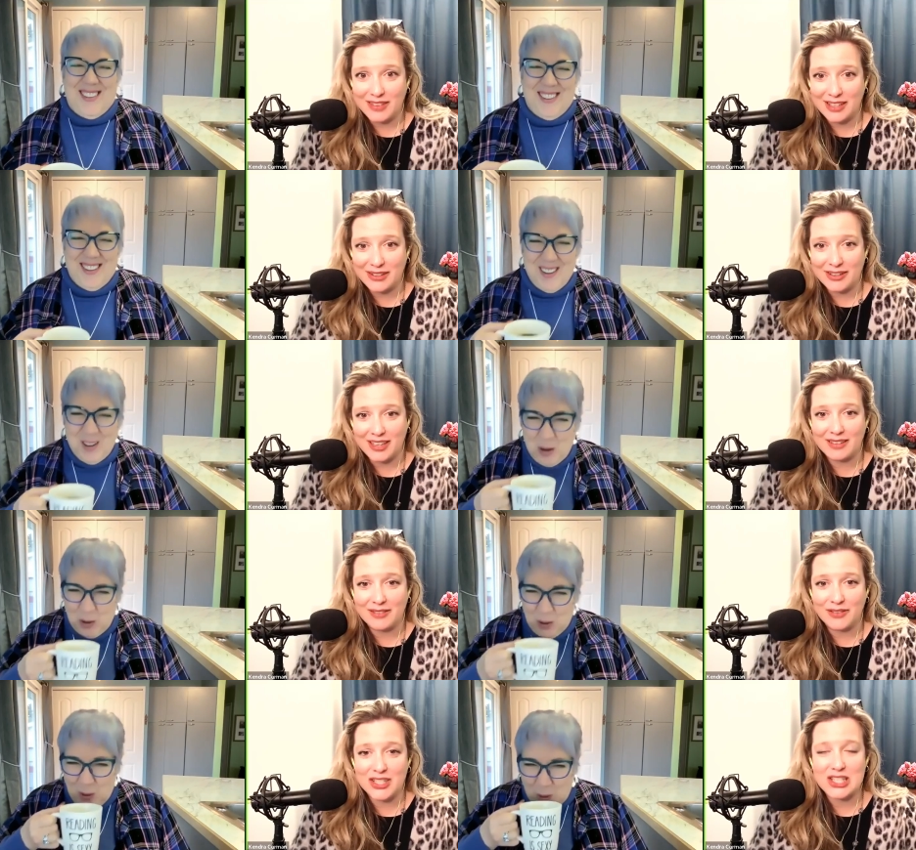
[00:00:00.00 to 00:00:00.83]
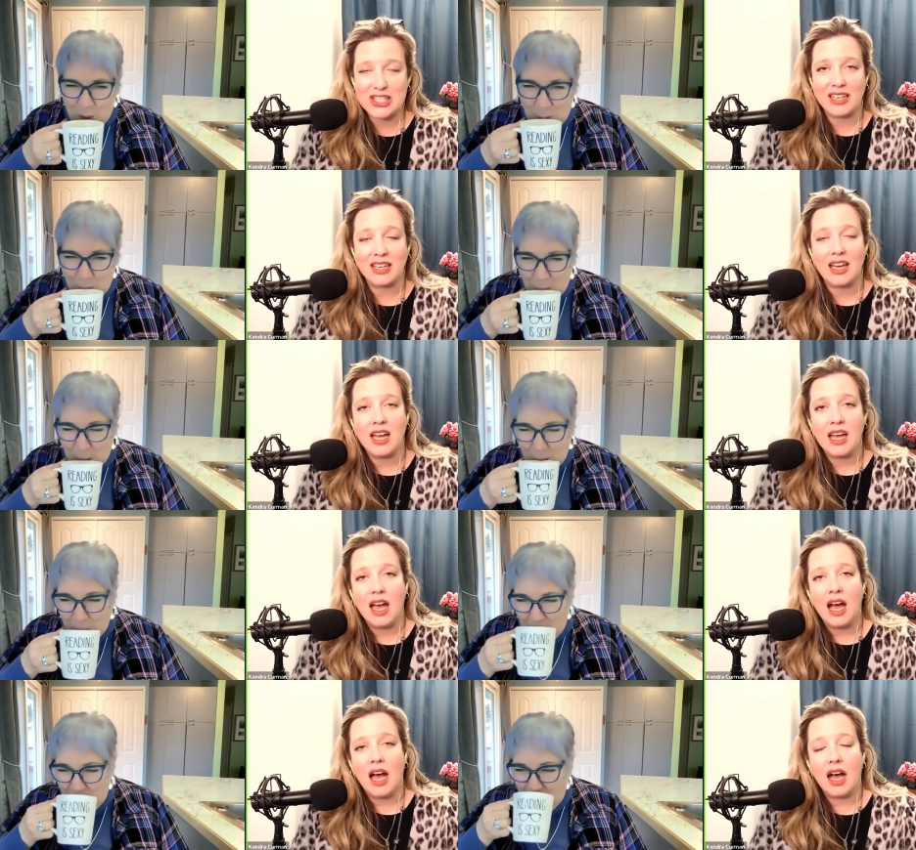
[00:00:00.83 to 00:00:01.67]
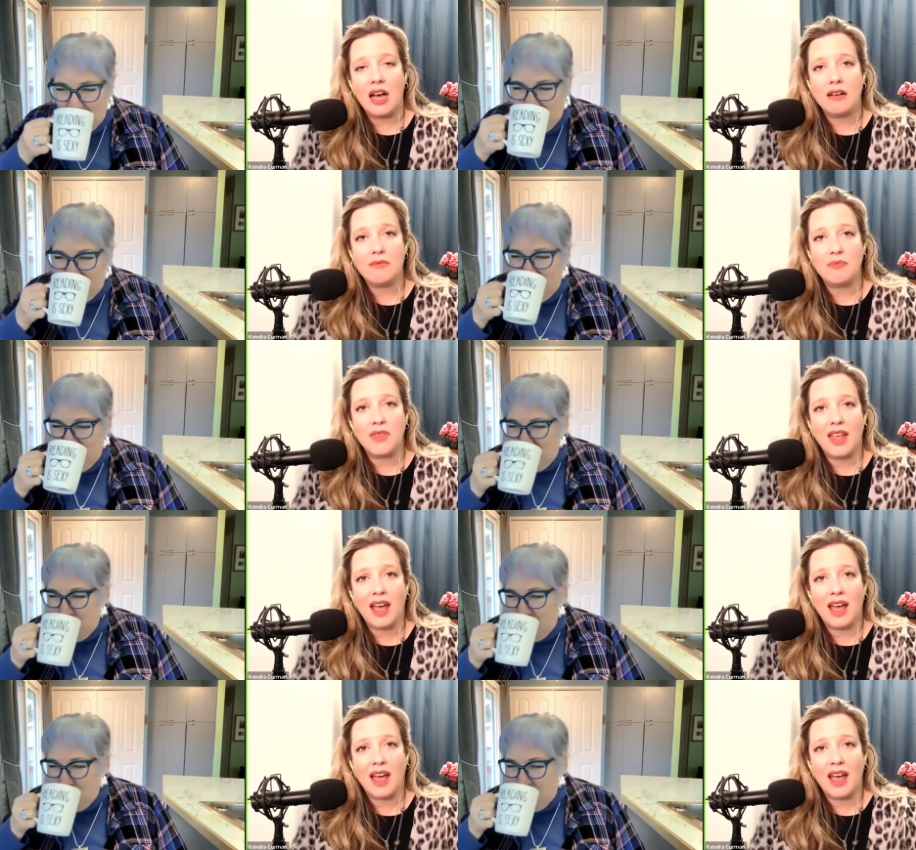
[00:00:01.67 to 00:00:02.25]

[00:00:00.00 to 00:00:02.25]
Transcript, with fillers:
Speaker 1: of the internet, it feels like, um,